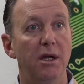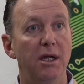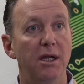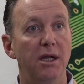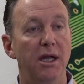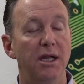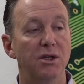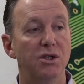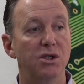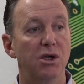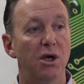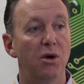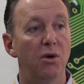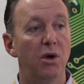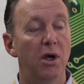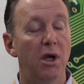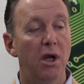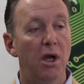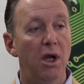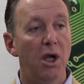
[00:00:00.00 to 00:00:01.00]
And, and
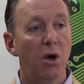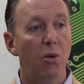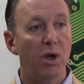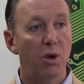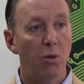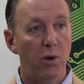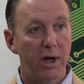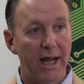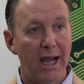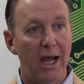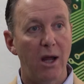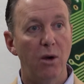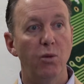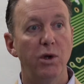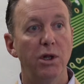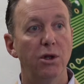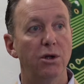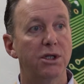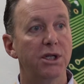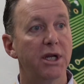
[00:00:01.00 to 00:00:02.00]
so we went out
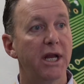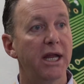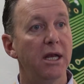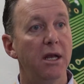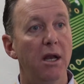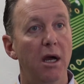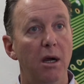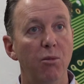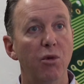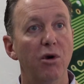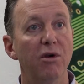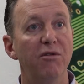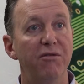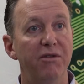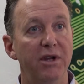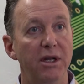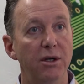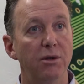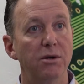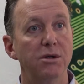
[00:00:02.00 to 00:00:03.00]
and we looked at a number of
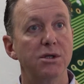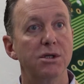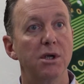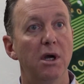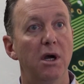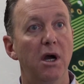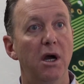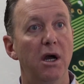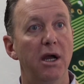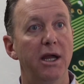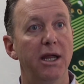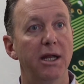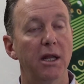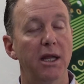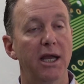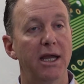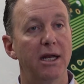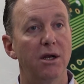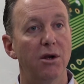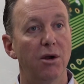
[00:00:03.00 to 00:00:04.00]
vendors uh, and
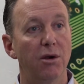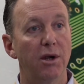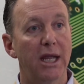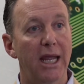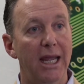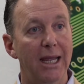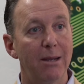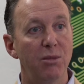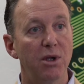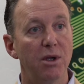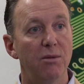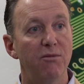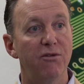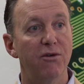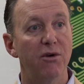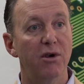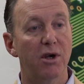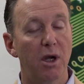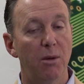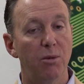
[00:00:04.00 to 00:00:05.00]
landed on Cambium
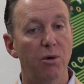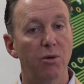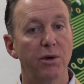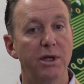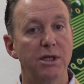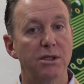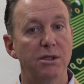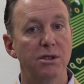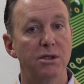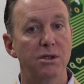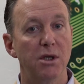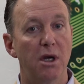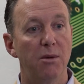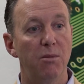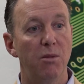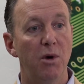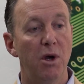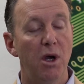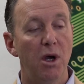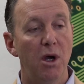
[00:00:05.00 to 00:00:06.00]
for a couple reasons.
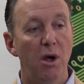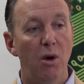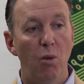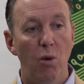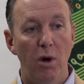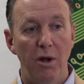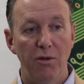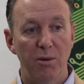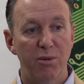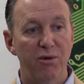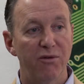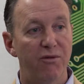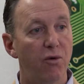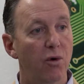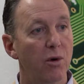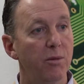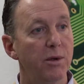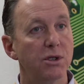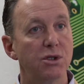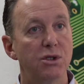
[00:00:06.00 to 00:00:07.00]
Um, one, the
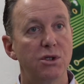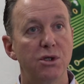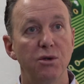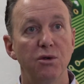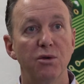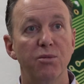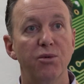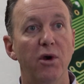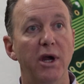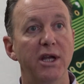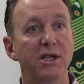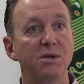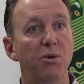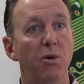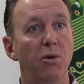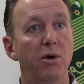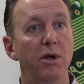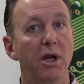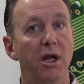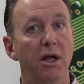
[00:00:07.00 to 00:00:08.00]
performance, two, the price
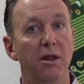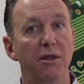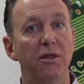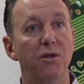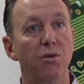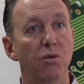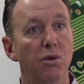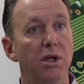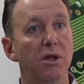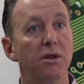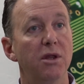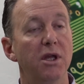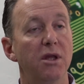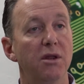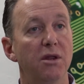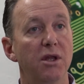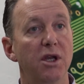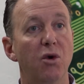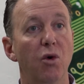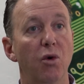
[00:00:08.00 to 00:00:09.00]
point, and three,
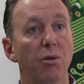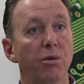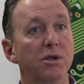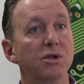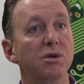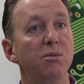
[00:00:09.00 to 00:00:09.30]
the, the corporate